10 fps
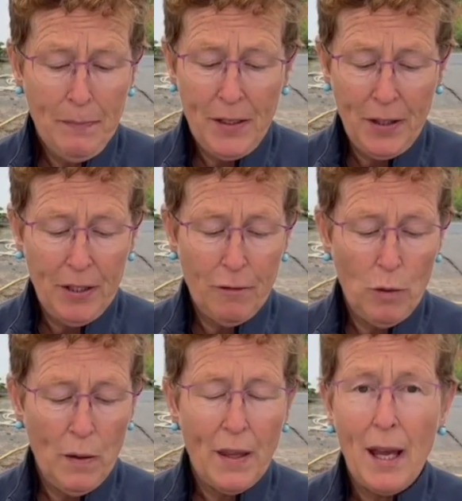Nothing
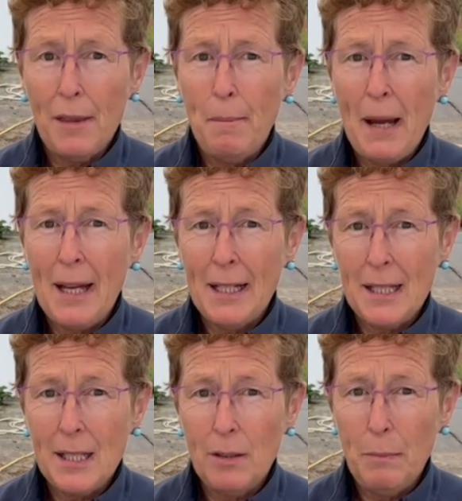wrong with that. The bag
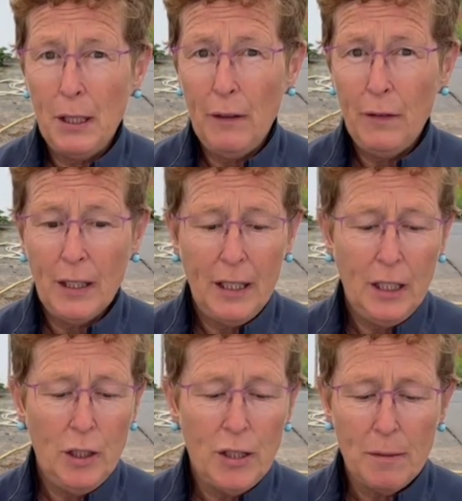is still perfectly
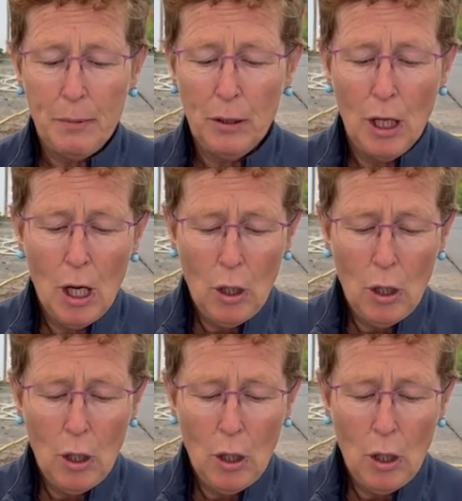usable.